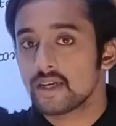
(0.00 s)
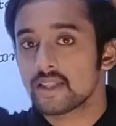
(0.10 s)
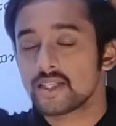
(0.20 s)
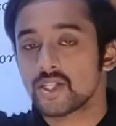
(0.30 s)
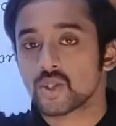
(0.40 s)

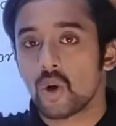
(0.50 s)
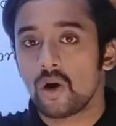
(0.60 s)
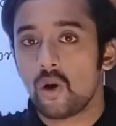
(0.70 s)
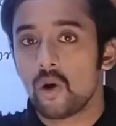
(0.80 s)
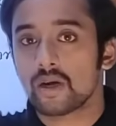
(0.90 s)
This is
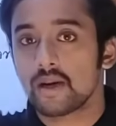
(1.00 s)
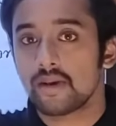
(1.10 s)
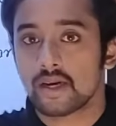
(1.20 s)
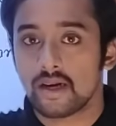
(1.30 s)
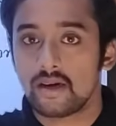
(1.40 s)
called
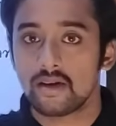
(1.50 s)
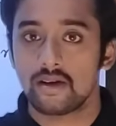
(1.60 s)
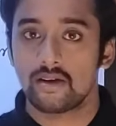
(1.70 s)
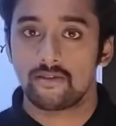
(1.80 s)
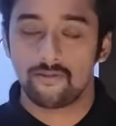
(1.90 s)
altimeter
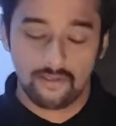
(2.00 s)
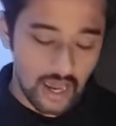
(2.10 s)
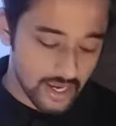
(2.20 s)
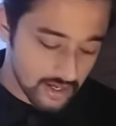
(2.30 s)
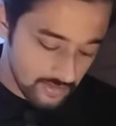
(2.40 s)

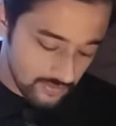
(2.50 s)
flag.